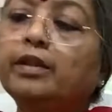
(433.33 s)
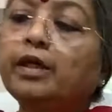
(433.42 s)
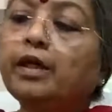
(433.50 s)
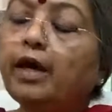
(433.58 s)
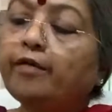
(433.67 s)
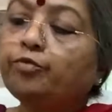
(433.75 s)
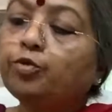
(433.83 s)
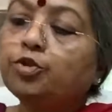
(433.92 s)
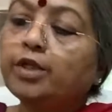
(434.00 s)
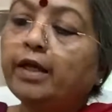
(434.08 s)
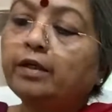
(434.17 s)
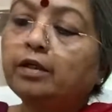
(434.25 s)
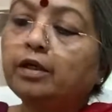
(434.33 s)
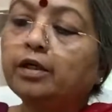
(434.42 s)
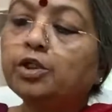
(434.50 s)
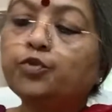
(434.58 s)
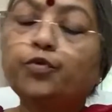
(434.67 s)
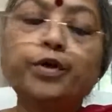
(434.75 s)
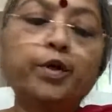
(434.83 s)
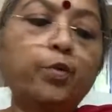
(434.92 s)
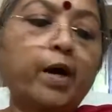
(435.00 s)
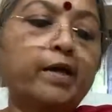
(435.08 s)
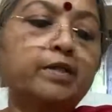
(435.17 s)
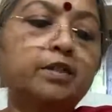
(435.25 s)
they have to send girls for
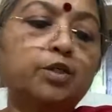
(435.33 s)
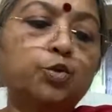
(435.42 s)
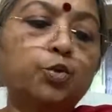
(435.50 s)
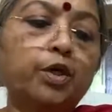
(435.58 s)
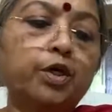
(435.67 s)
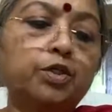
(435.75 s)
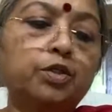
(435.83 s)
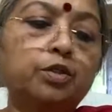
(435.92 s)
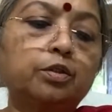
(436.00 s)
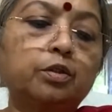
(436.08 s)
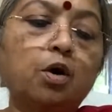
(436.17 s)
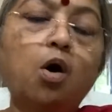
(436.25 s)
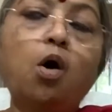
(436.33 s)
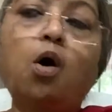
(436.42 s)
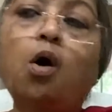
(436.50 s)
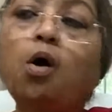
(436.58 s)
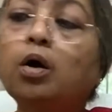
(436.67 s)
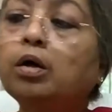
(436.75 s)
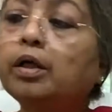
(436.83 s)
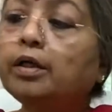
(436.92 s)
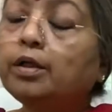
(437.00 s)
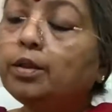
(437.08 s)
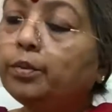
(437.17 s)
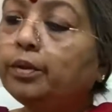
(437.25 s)
advanced education, or
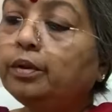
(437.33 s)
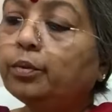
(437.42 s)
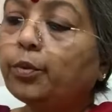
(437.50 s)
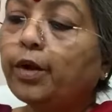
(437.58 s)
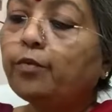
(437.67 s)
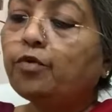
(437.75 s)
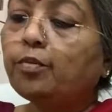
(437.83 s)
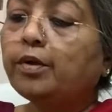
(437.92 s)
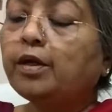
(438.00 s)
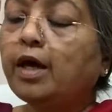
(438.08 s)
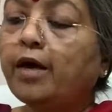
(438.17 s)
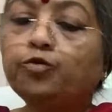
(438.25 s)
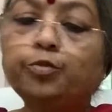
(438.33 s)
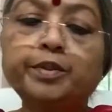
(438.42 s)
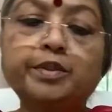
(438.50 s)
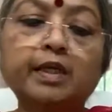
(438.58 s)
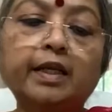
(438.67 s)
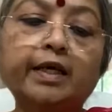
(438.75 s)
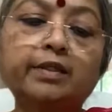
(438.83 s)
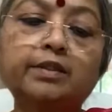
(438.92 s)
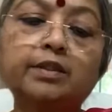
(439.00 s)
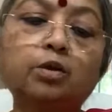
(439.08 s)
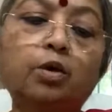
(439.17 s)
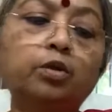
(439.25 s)
even when women have to be
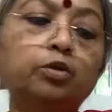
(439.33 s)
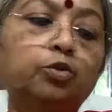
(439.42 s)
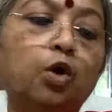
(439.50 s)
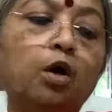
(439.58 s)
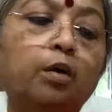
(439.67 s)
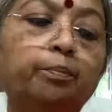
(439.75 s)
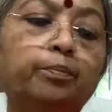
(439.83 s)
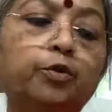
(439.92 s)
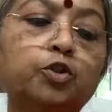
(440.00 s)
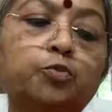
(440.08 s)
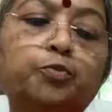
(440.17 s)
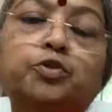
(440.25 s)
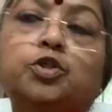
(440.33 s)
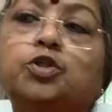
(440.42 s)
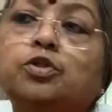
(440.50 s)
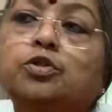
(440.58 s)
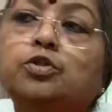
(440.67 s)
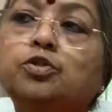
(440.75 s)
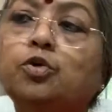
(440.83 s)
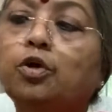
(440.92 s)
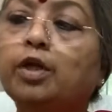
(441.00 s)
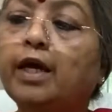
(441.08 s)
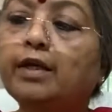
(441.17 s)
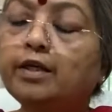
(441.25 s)
selected on topmost positions
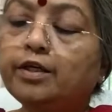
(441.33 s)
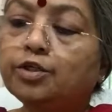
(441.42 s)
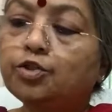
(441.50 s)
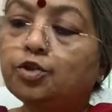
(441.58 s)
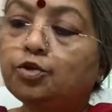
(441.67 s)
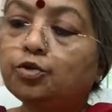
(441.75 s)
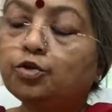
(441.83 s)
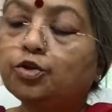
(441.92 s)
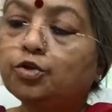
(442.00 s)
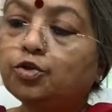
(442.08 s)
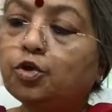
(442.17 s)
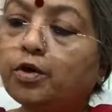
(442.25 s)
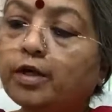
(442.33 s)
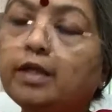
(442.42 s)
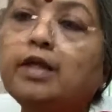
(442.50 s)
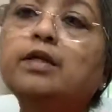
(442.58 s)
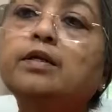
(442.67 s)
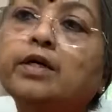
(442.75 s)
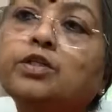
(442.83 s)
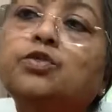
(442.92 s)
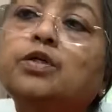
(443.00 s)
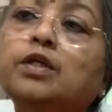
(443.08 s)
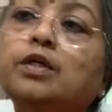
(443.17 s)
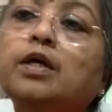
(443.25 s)
on any institutions or any
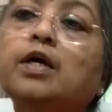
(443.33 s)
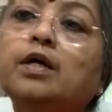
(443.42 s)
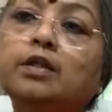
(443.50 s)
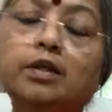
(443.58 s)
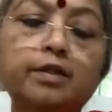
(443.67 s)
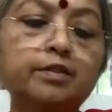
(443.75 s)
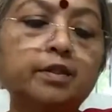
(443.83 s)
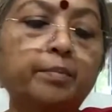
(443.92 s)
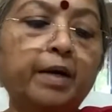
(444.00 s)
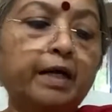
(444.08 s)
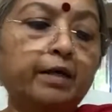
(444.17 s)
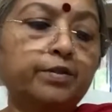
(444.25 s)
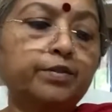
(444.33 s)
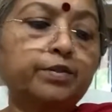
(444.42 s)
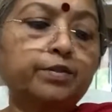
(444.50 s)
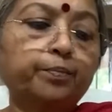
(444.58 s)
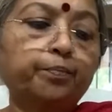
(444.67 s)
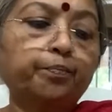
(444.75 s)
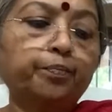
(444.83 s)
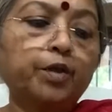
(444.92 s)
industry, there is a bias.